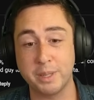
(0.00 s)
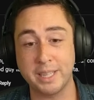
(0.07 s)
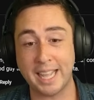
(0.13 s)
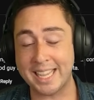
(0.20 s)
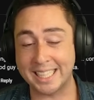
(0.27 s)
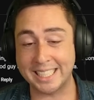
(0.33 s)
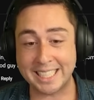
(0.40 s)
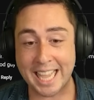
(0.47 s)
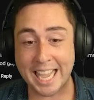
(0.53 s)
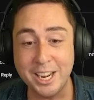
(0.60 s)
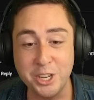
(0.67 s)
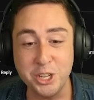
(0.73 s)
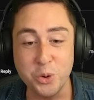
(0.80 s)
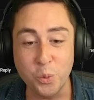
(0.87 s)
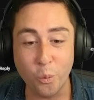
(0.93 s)
and they
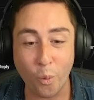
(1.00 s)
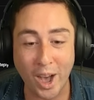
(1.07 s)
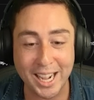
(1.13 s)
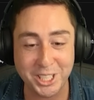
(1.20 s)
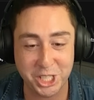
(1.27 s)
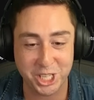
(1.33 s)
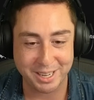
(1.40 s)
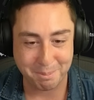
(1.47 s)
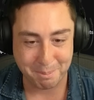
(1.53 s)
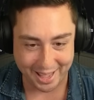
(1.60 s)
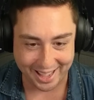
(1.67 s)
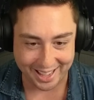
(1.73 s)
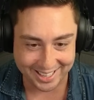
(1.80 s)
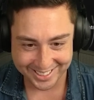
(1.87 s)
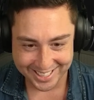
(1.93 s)
continue watching
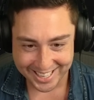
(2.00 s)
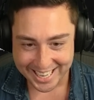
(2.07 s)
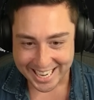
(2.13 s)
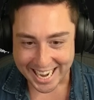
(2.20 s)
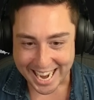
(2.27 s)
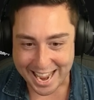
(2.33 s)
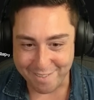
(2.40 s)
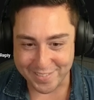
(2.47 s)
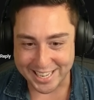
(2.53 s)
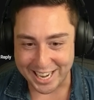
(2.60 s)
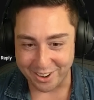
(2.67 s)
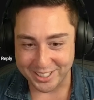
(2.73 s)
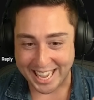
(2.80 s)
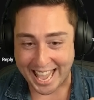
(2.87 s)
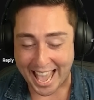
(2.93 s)
me even
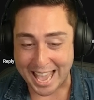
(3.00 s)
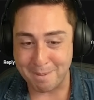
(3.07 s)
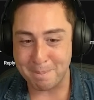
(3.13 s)
though they hate